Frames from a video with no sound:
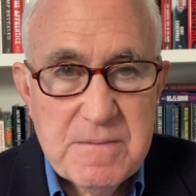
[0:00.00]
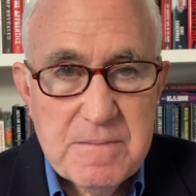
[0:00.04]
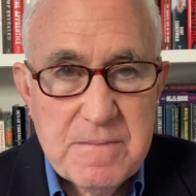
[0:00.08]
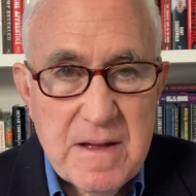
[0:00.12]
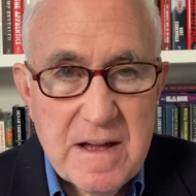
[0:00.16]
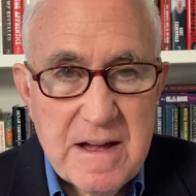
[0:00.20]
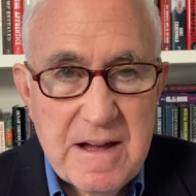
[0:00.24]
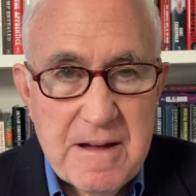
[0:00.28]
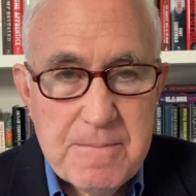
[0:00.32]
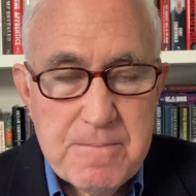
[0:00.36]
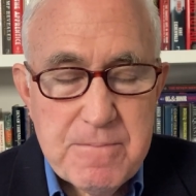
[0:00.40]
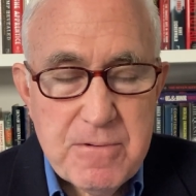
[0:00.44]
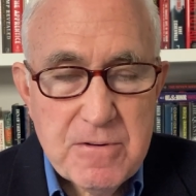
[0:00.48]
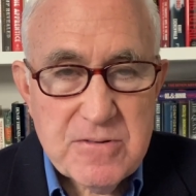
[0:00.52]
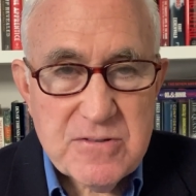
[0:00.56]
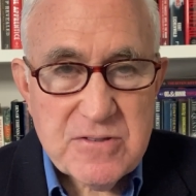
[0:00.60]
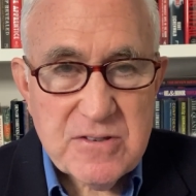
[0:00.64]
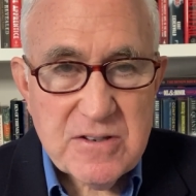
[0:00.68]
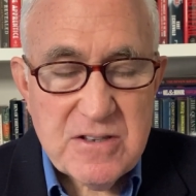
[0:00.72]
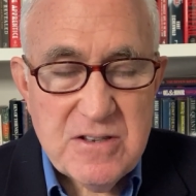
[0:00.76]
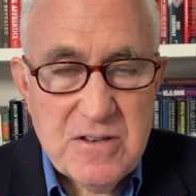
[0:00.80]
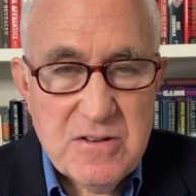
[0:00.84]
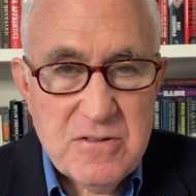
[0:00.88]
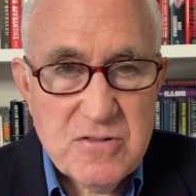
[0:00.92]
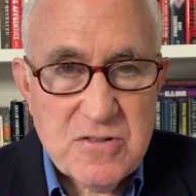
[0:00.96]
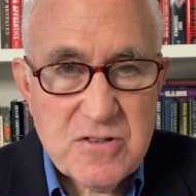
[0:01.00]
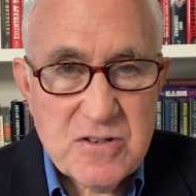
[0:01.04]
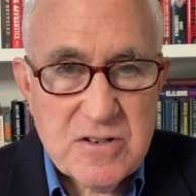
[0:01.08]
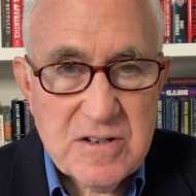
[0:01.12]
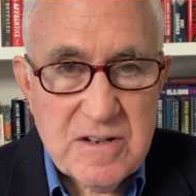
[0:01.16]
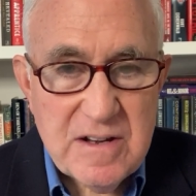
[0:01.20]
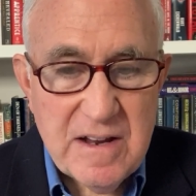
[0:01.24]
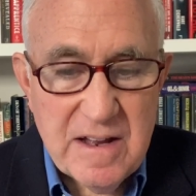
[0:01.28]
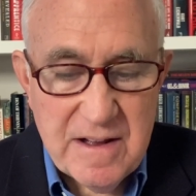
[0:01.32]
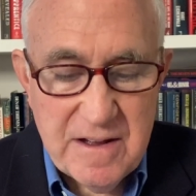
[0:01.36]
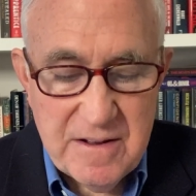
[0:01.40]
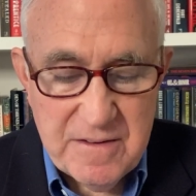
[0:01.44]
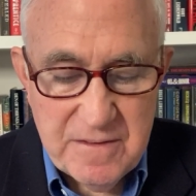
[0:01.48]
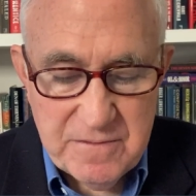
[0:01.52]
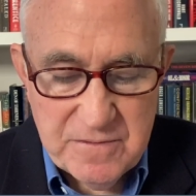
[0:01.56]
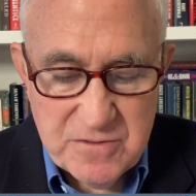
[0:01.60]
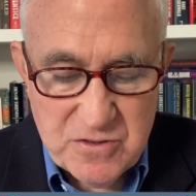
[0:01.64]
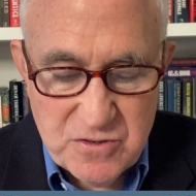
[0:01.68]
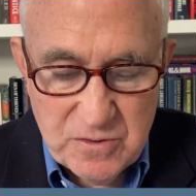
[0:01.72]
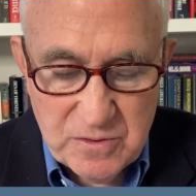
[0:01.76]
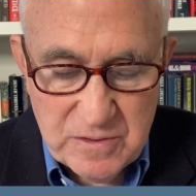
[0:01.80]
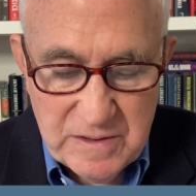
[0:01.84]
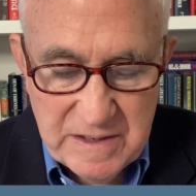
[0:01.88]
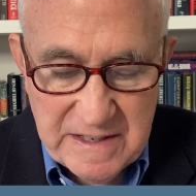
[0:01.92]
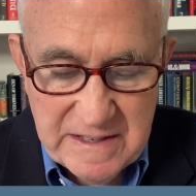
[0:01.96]
Uh, persecution of
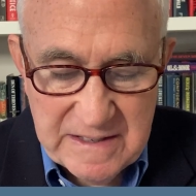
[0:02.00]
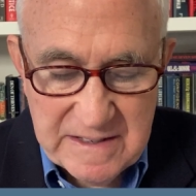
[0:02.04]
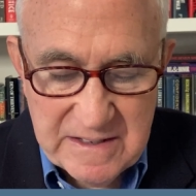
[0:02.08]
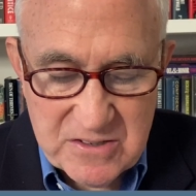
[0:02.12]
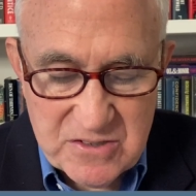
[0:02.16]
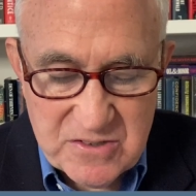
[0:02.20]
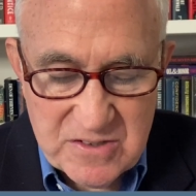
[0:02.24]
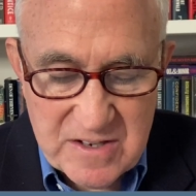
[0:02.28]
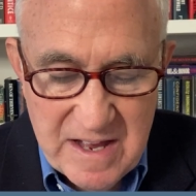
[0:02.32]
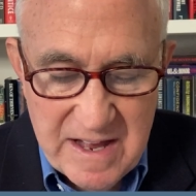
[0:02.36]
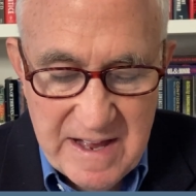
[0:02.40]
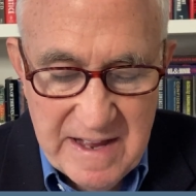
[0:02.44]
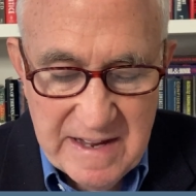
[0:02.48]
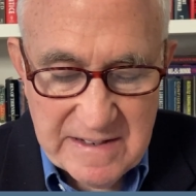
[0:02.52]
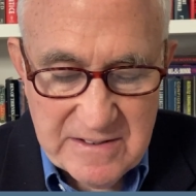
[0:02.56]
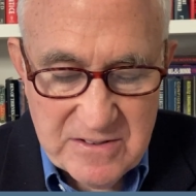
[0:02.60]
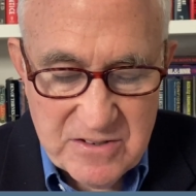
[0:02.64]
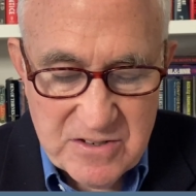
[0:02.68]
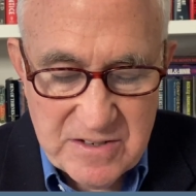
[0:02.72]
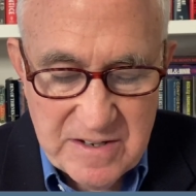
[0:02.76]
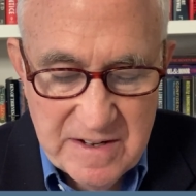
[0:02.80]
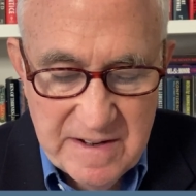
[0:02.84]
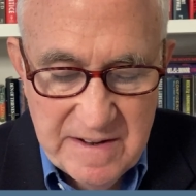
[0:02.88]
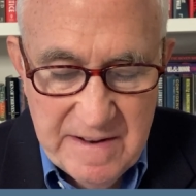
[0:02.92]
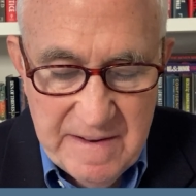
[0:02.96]
Julian Assange?